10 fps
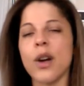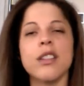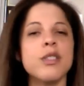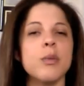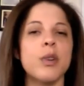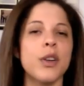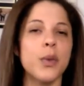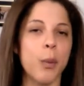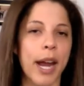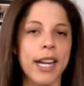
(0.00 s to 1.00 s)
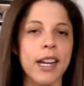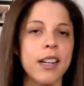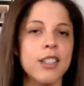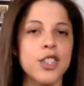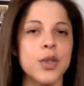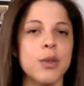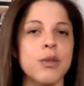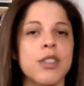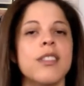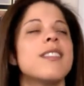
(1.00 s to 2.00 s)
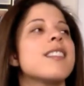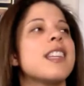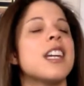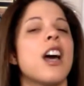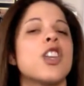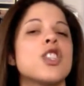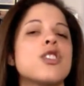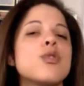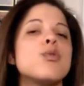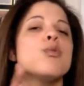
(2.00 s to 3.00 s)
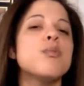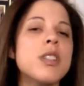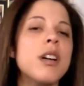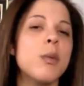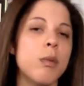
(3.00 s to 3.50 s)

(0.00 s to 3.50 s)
is it worth waiting to the assumed